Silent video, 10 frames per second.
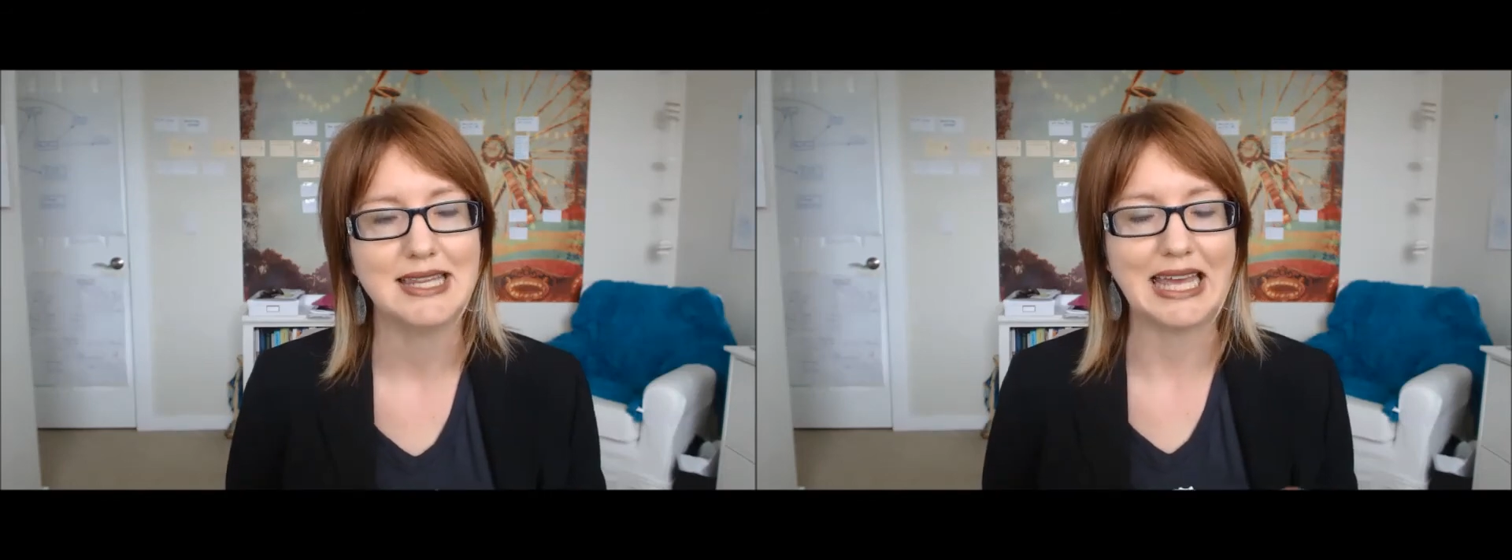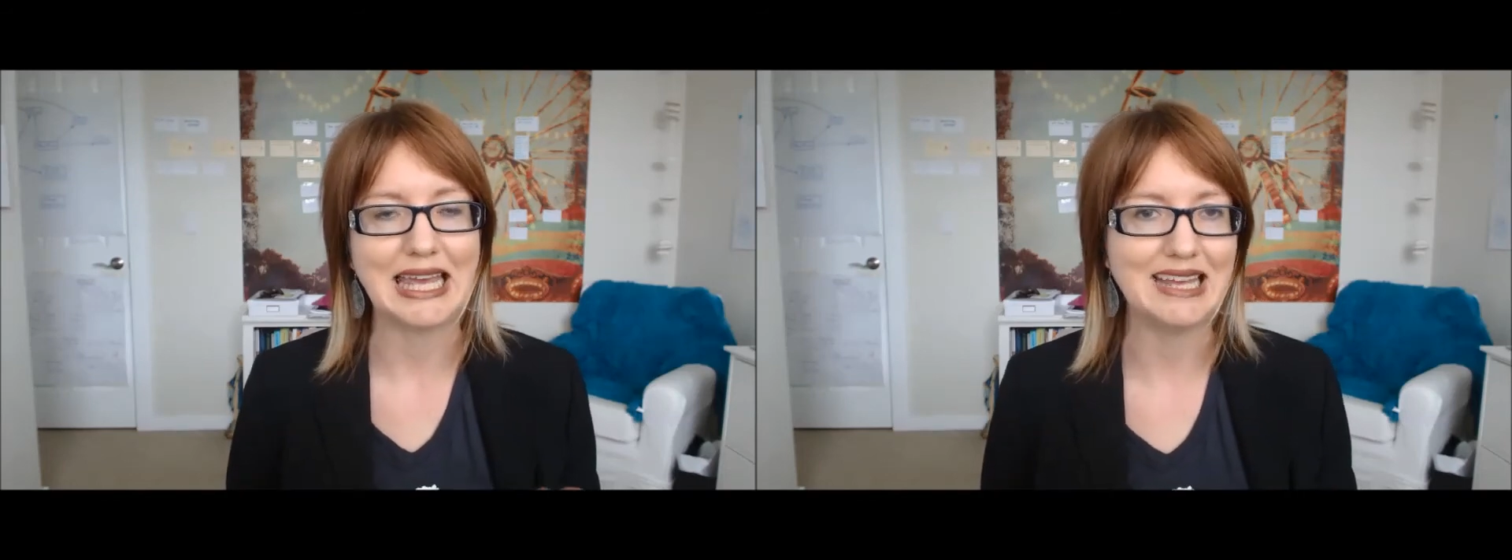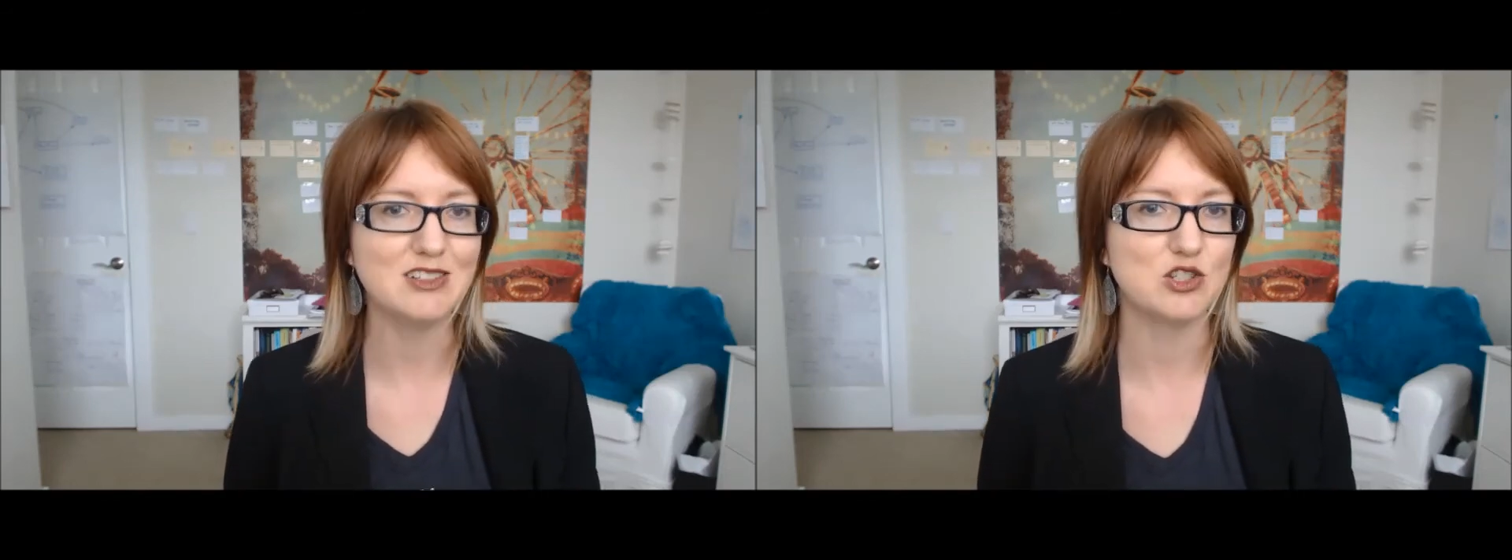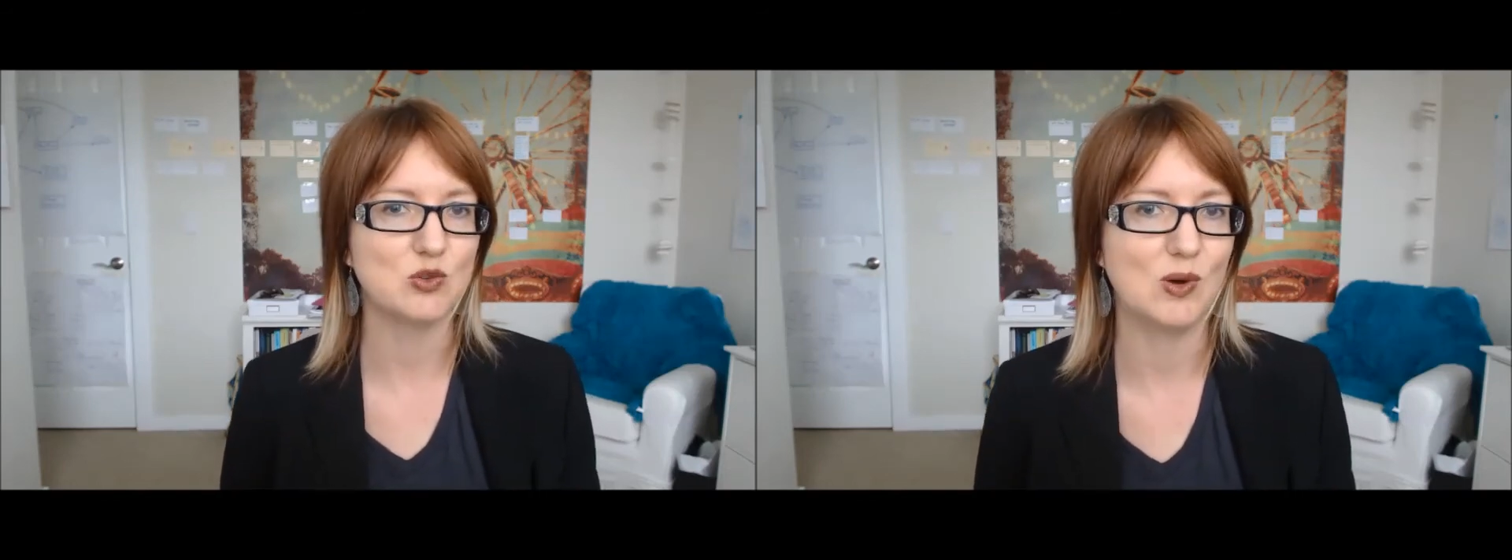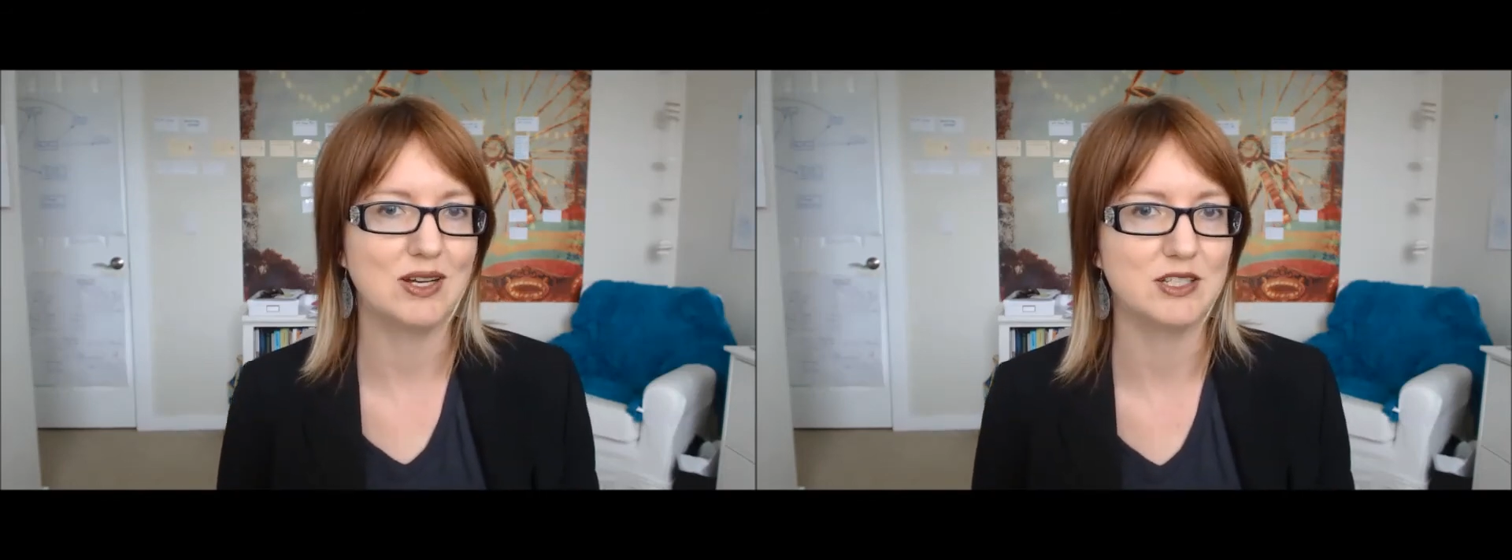The
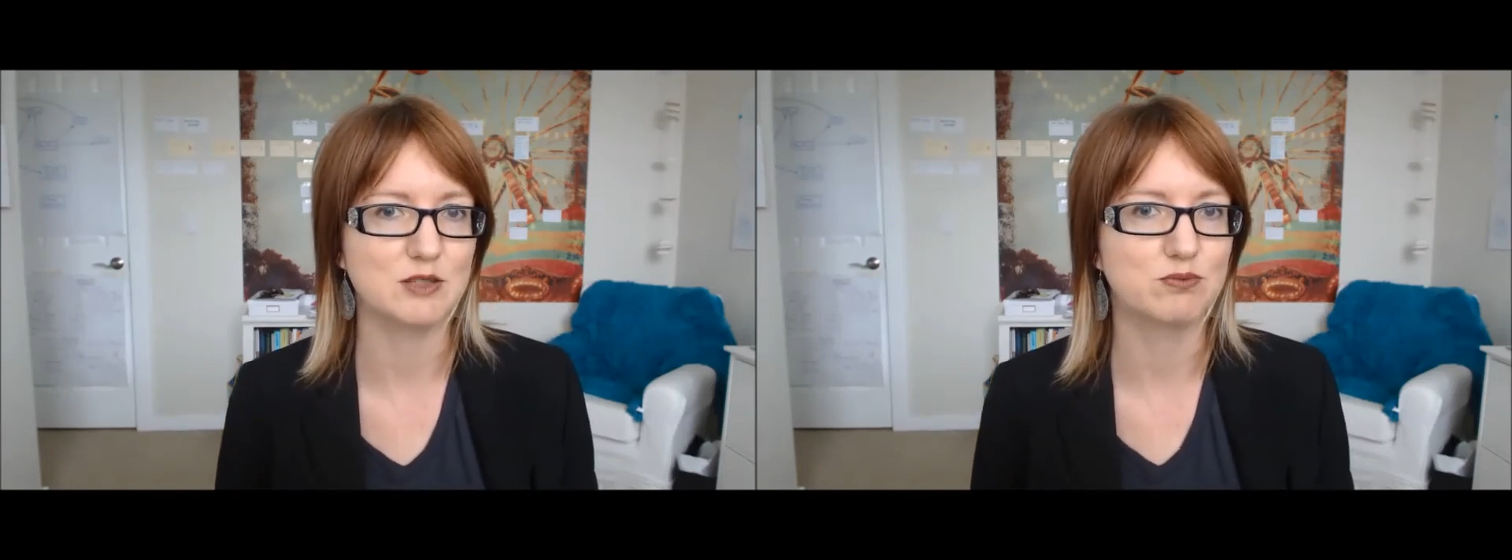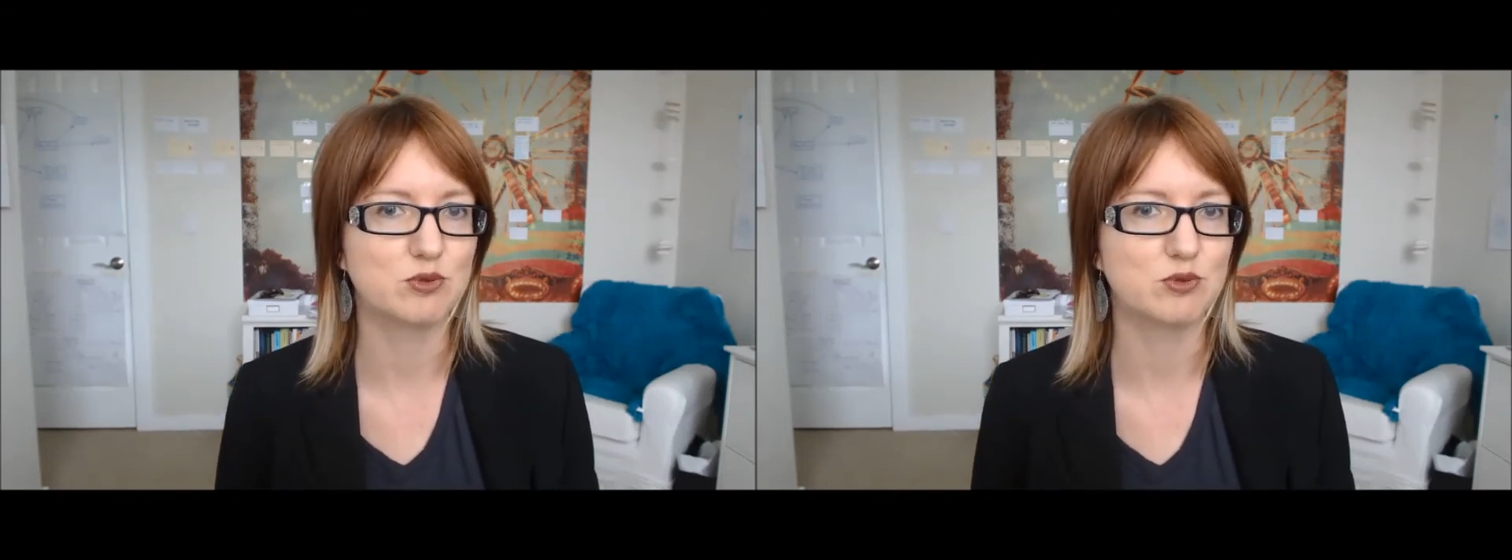answer was